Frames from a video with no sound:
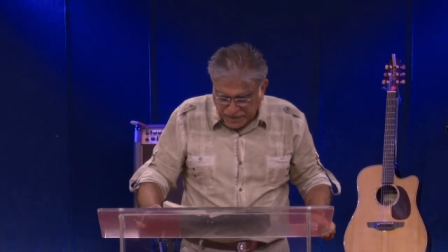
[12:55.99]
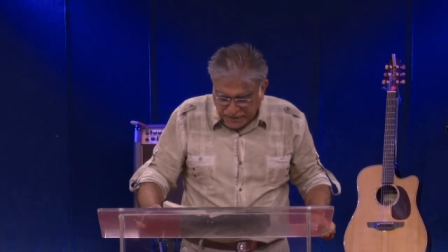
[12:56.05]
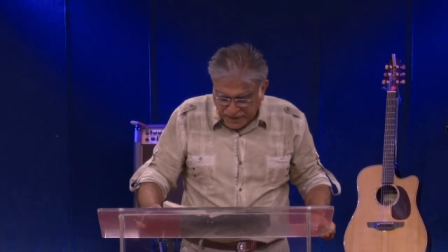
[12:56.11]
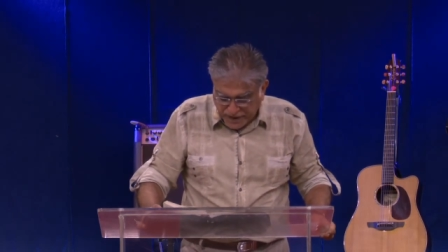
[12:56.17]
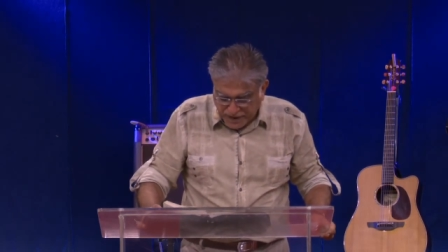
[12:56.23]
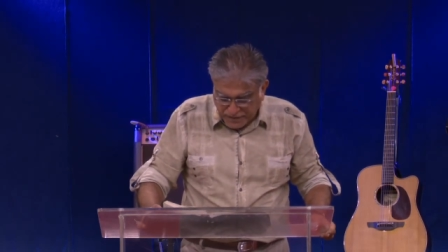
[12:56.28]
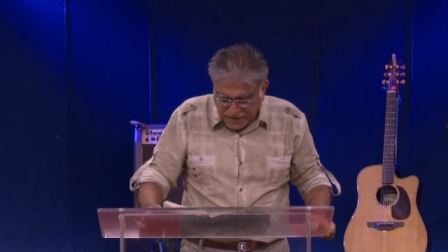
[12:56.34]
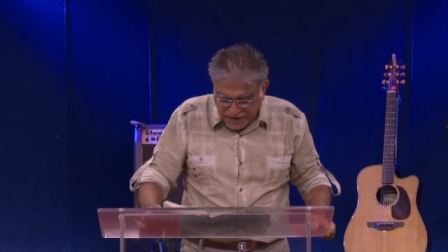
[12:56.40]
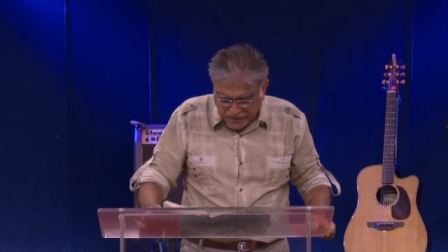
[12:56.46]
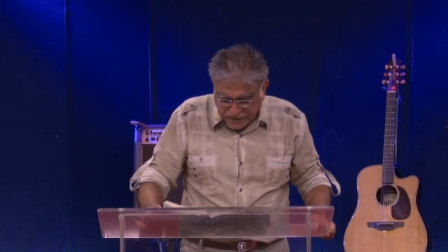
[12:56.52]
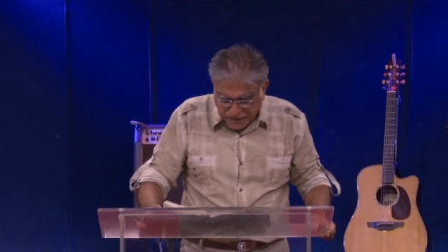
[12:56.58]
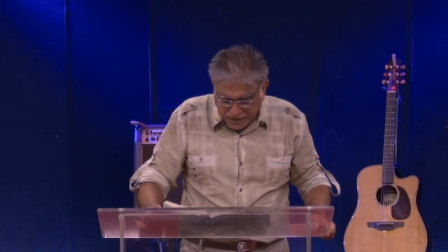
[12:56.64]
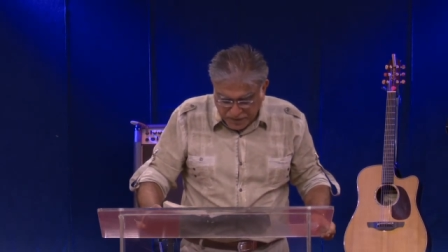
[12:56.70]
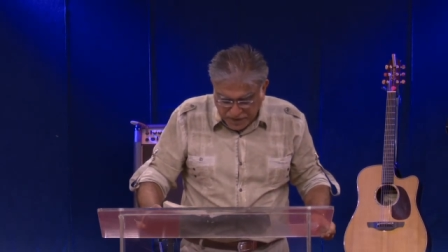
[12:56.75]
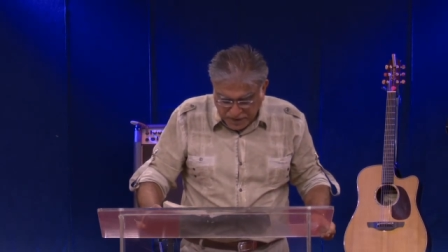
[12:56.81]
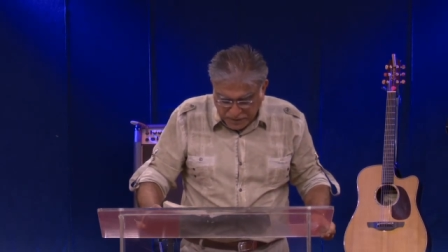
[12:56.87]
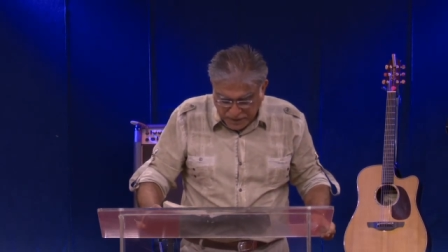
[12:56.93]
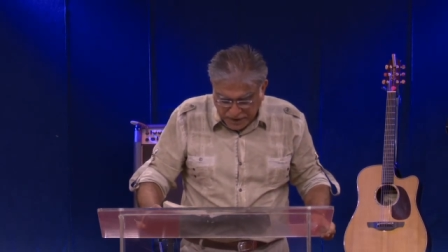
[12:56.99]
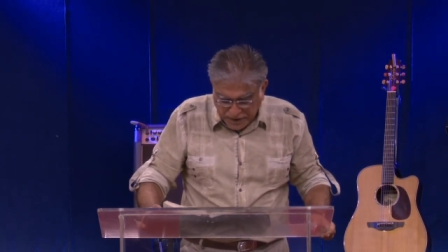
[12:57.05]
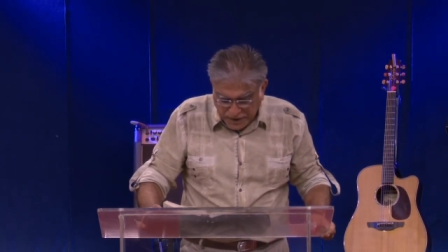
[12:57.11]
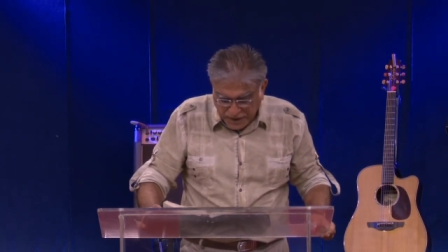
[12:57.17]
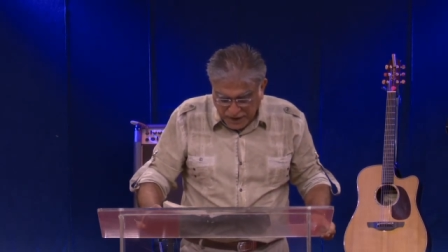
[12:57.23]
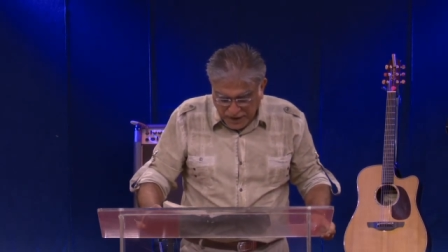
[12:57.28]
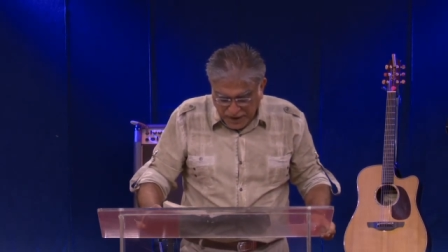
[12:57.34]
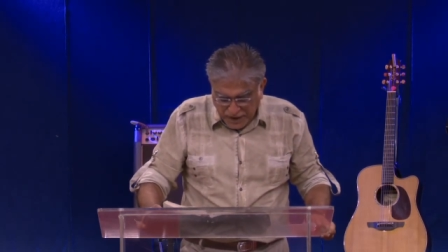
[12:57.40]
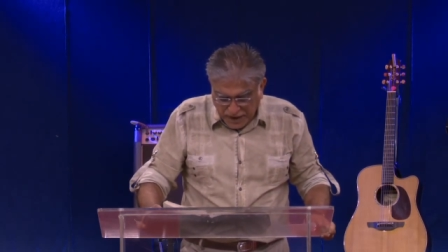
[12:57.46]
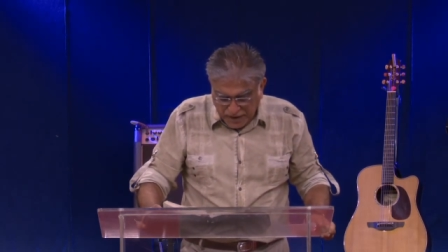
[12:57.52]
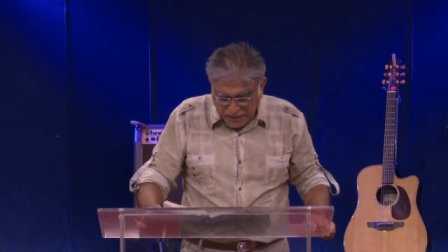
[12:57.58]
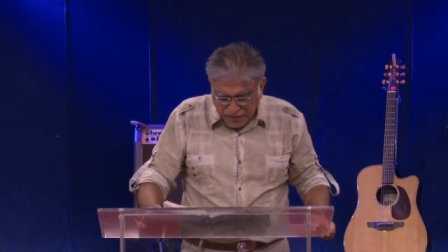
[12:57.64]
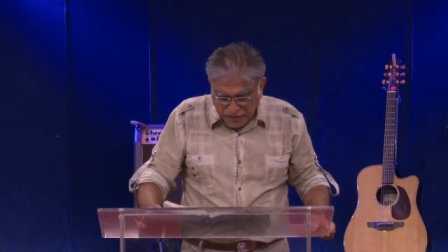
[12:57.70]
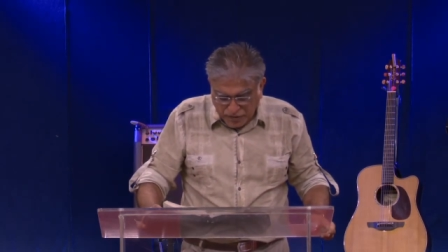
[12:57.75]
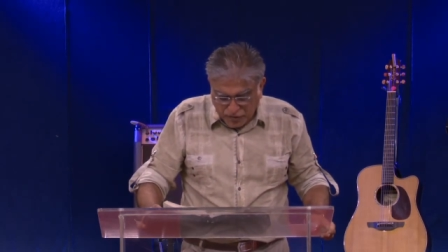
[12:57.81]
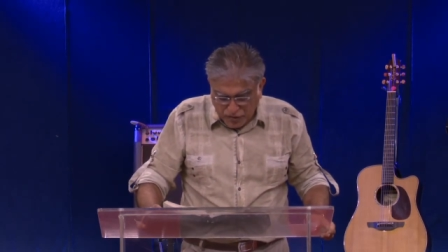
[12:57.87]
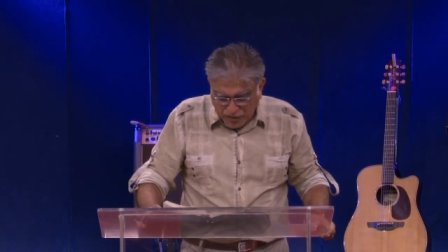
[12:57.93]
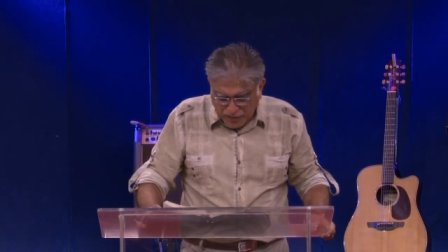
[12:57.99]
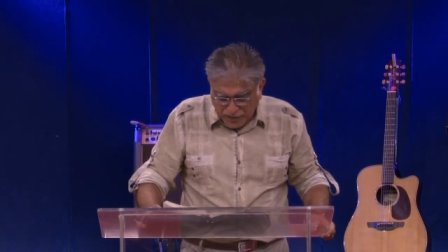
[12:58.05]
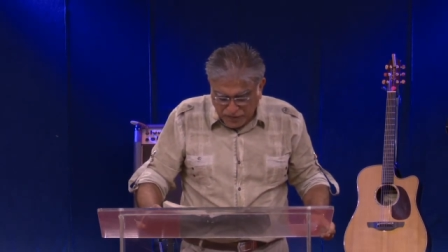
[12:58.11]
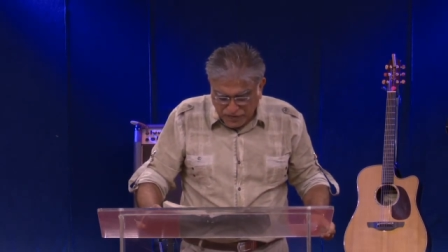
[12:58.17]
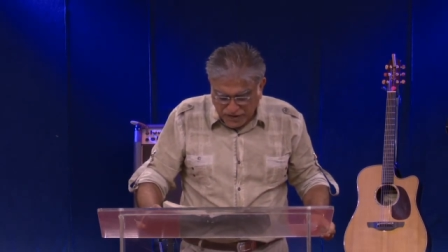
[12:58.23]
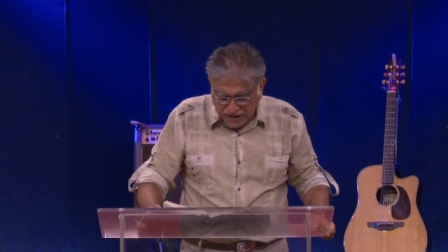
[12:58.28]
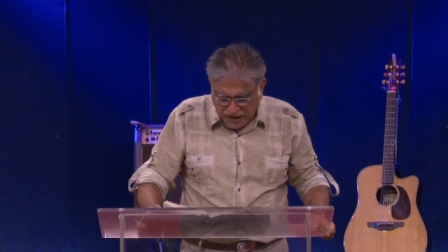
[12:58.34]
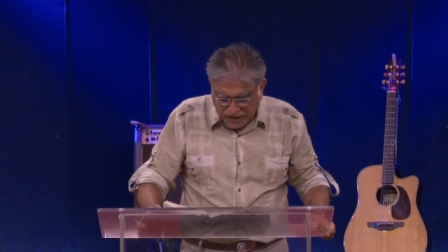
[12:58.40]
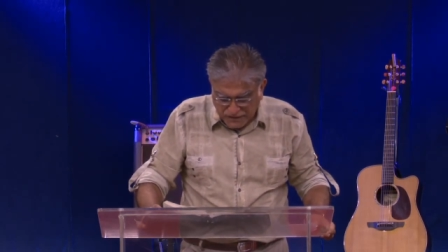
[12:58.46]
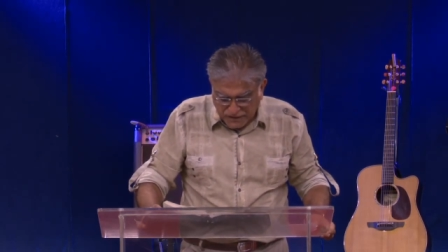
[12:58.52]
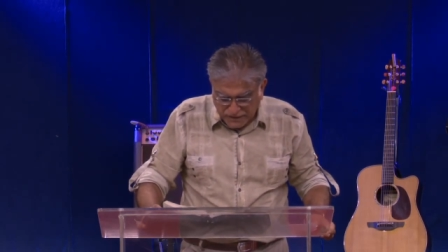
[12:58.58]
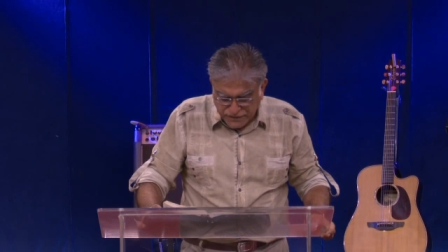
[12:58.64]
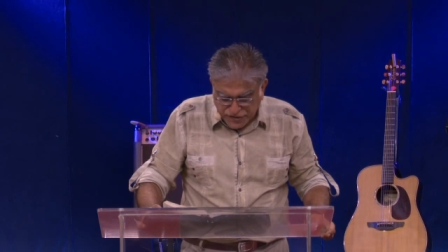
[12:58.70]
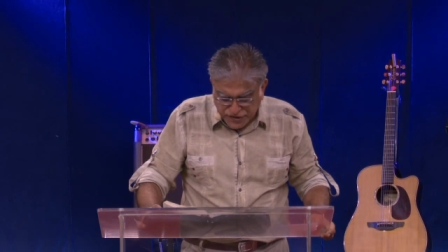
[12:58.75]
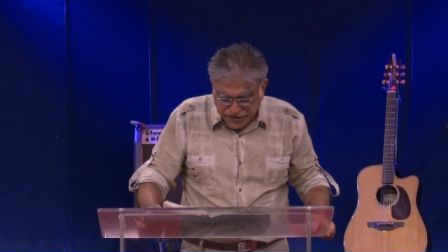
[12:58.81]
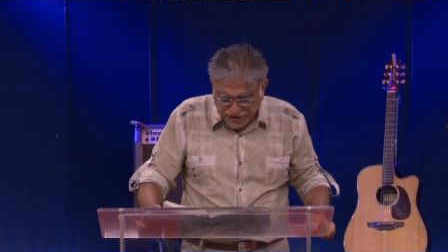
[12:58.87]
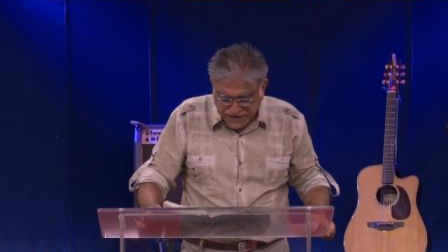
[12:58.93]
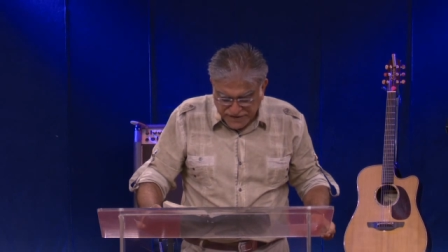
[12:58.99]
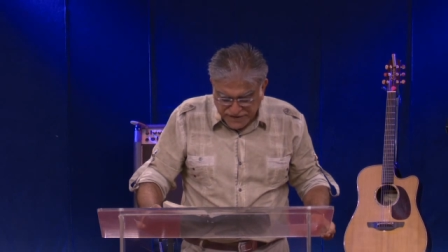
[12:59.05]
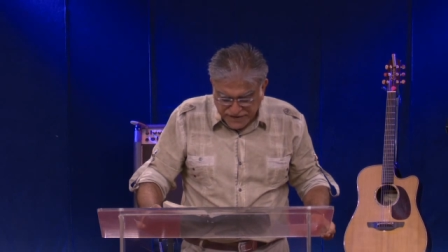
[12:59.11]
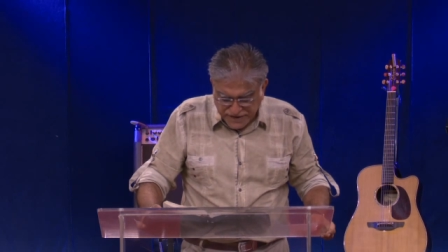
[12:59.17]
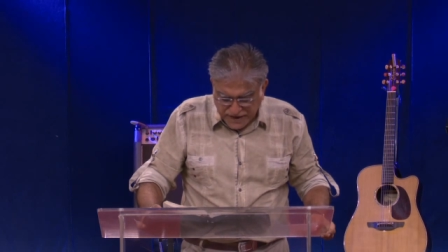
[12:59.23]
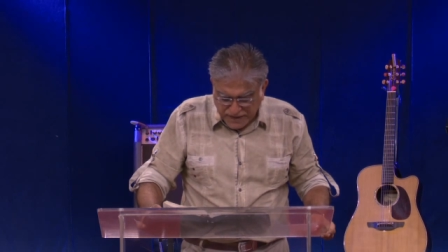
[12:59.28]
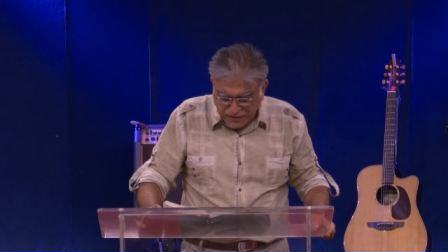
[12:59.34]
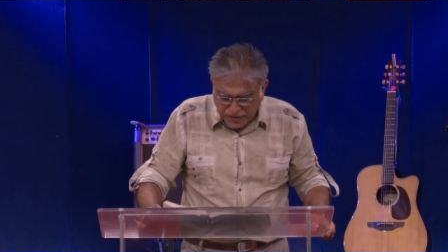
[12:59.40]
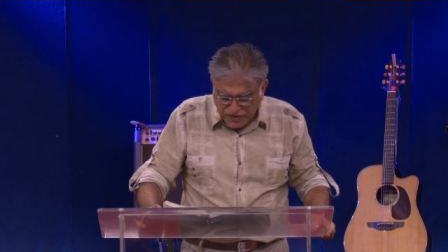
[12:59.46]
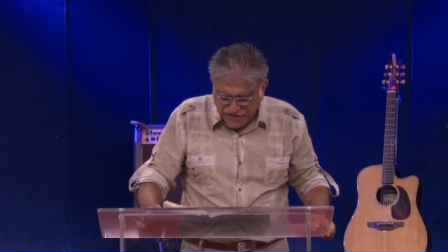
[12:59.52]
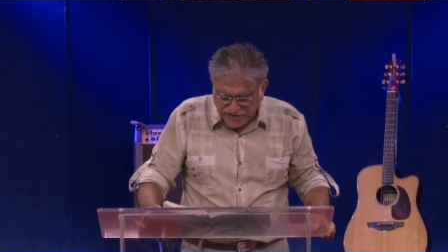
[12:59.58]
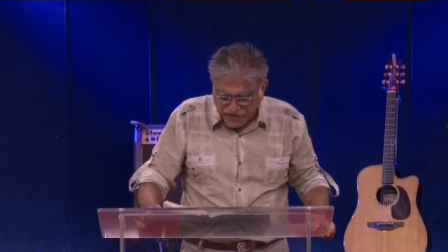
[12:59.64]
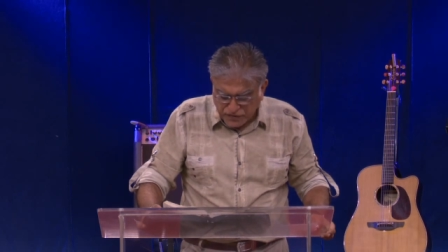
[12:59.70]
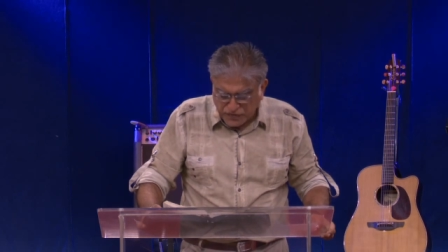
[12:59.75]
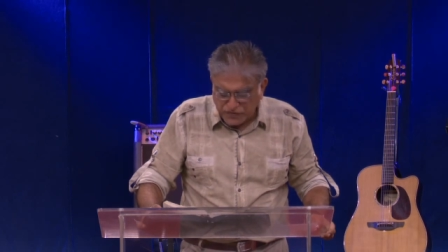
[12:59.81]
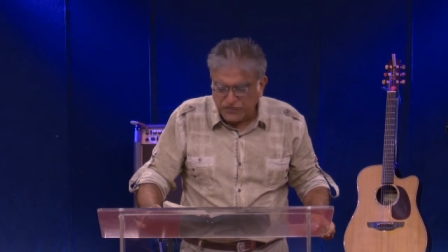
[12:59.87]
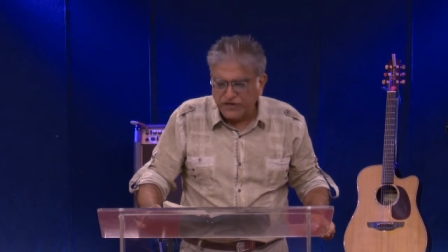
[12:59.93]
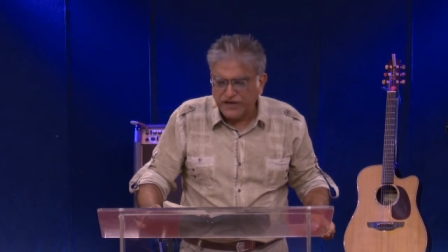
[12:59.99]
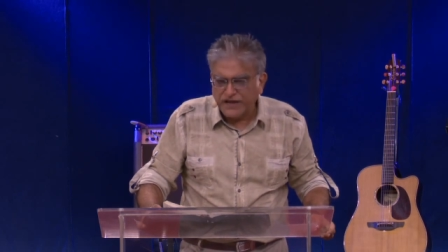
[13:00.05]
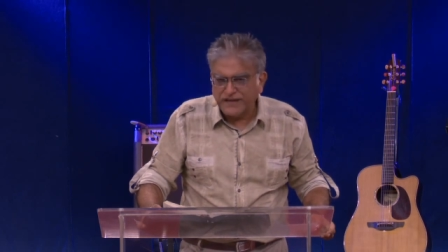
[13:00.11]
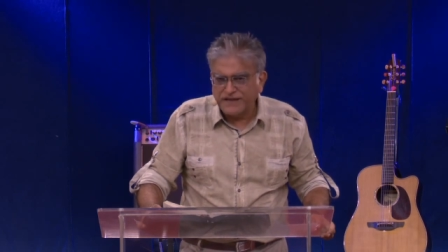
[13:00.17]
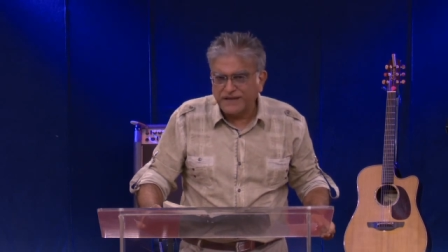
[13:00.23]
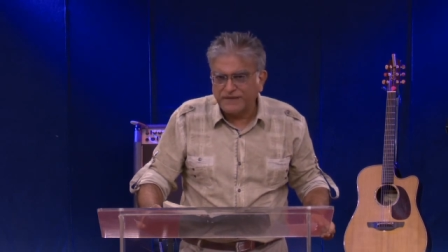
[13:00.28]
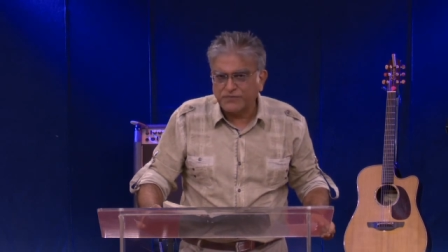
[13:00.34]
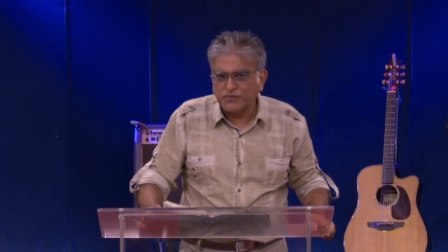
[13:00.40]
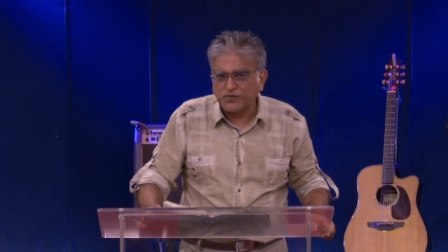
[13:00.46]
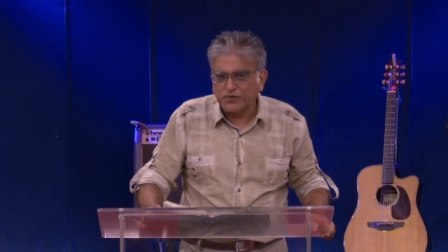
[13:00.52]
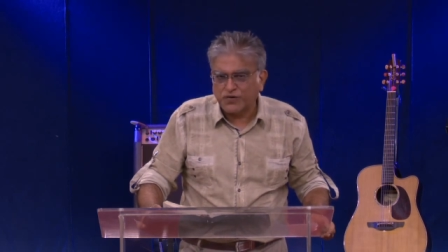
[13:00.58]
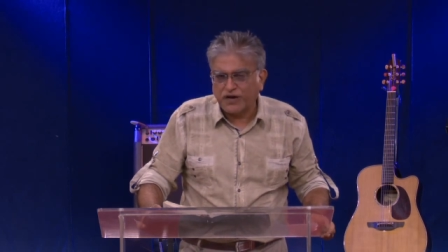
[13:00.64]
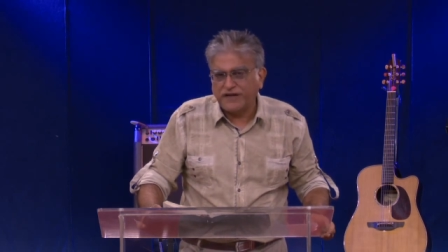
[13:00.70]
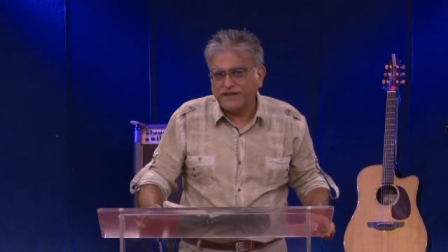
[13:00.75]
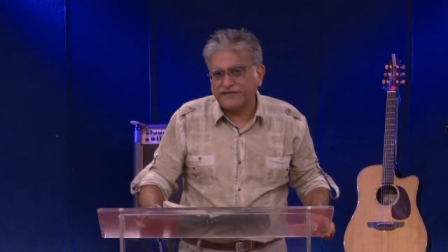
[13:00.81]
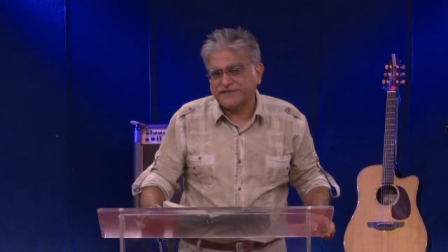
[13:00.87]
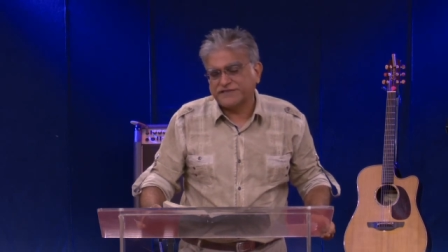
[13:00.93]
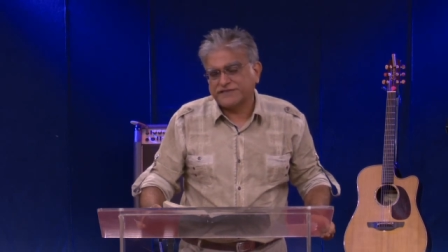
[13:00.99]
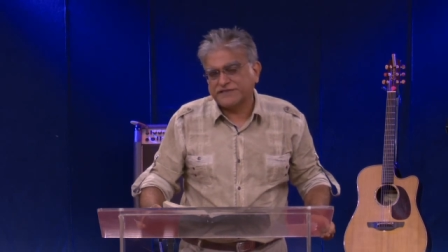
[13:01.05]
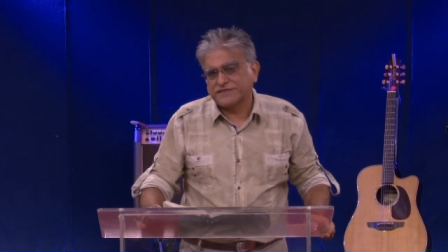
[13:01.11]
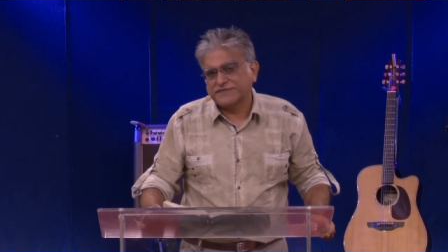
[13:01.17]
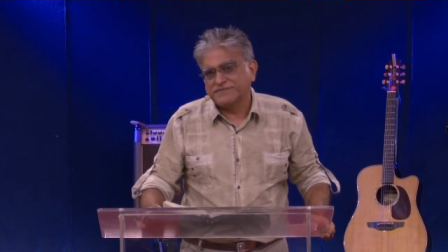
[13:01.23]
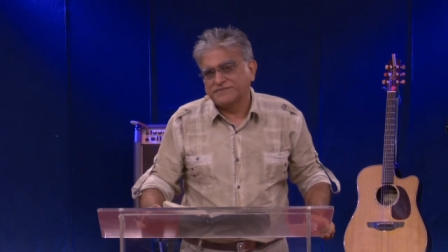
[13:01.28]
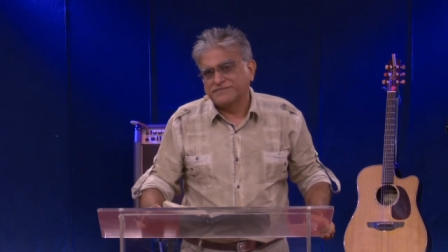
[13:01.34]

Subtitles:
When I meet with people, I'm going to talk about the love of Jesus, and I'm also going to lead them to Christ.